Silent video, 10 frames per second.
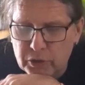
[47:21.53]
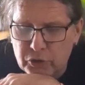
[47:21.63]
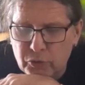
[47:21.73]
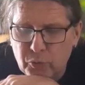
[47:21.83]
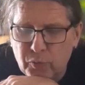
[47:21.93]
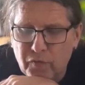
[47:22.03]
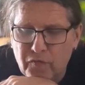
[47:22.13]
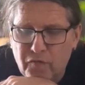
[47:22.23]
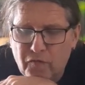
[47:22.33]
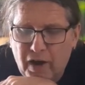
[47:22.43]
to
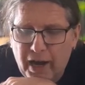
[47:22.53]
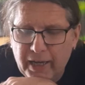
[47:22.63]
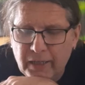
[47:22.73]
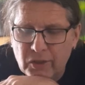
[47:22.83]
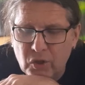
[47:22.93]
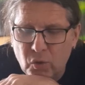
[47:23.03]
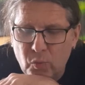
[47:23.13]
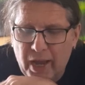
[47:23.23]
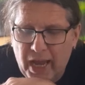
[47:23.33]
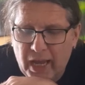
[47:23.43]
find a
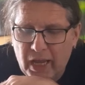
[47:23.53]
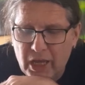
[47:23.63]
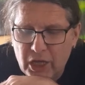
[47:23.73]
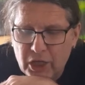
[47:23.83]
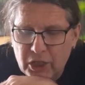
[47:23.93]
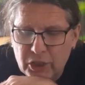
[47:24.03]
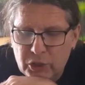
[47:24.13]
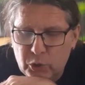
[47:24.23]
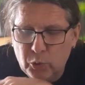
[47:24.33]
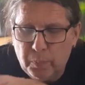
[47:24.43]
way
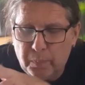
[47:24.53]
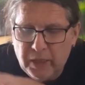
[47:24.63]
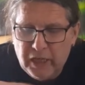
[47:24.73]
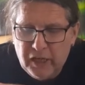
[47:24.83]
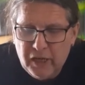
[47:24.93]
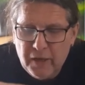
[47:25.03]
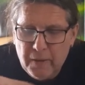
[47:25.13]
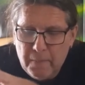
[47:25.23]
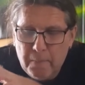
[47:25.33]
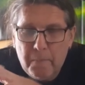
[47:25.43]
to be
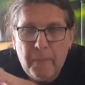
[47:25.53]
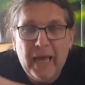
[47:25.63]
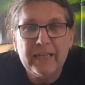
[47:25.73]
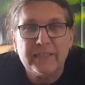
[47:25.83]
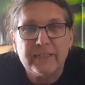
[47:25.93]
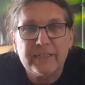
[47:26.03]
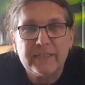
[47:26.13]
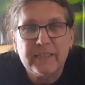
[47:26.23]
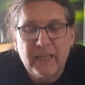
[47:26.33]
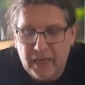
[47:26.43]

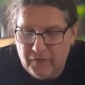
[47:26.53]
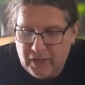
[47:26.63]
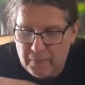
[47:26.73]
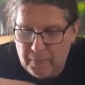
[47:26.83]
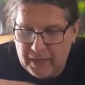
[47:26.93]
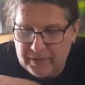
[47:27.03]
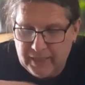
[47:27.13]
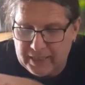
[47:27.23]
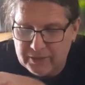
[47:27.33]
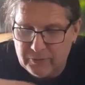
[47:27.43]
balanced, if that makes
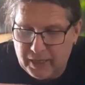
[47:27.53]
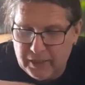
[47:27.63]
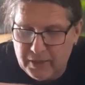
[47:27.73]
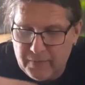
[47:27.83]
sense, right?